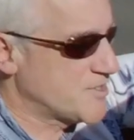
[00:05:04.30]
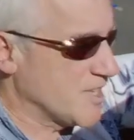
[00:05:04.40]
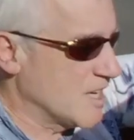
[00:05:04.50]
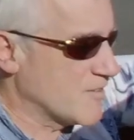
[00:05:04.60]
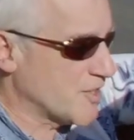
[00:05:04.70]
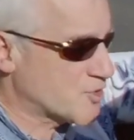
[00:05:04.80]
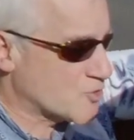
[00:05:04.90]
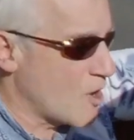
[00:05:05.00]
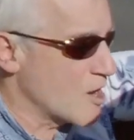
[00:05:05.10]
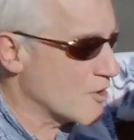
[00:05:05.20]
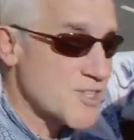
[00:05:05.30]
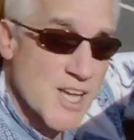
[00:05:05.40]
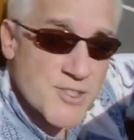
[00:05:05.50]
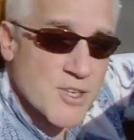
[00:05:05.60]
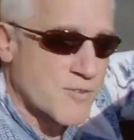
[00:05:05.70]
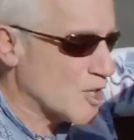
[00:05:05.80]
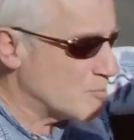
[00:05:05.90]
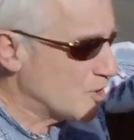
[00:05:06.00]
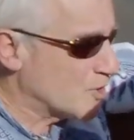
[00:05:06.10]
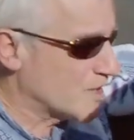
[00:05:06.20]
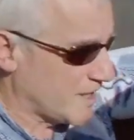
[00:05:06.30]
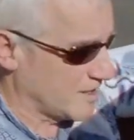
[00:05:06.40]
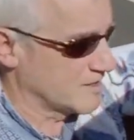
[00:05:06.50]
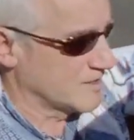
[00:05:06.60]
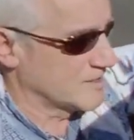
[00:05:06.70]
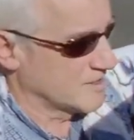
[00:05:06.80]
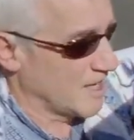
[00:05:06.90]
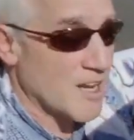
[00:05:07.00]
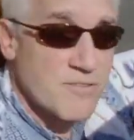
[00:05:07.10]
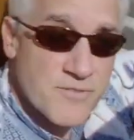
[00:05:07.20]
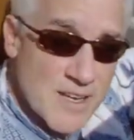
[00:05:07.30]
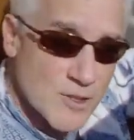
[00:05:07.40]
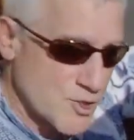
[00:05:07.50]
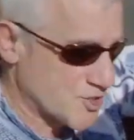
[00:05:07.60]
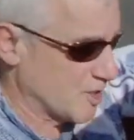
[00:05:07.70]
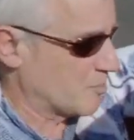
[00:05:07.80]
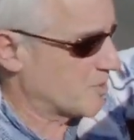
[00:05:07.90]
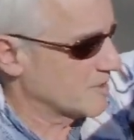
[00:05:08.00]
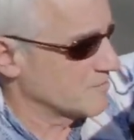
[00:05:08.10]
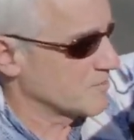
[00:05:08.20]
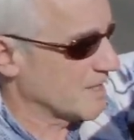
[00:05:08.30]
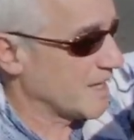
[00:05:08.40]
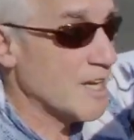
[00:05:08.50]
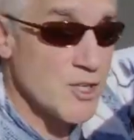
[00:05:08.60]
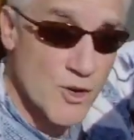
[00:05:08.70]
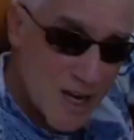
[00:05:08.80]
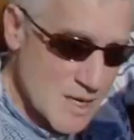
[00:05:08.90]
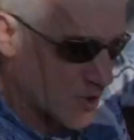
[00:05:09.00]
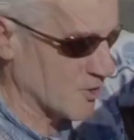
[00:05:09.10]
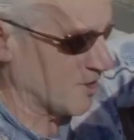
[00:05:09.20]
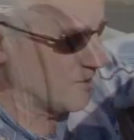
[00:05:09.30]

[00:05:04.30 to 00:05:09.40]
to give a stronger sense of community and fellowship in your neighborhood?